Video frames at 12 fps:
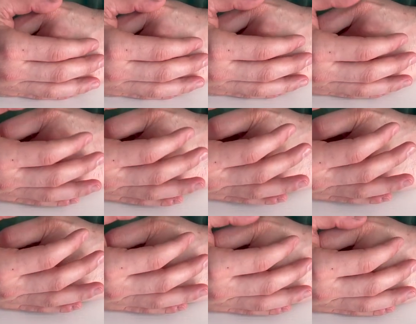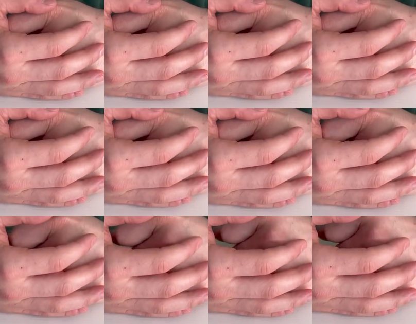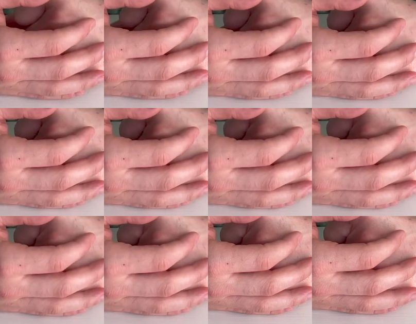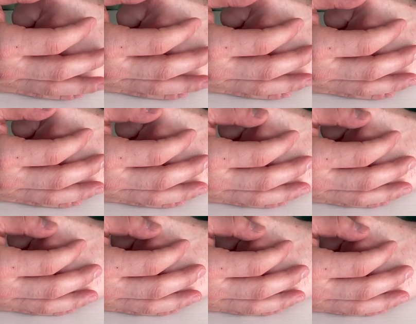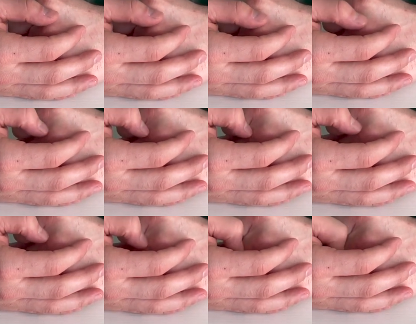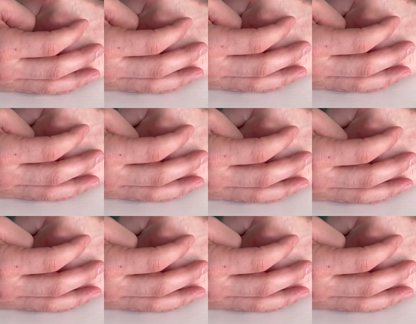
so they're able to be used and charged very often and frequent. So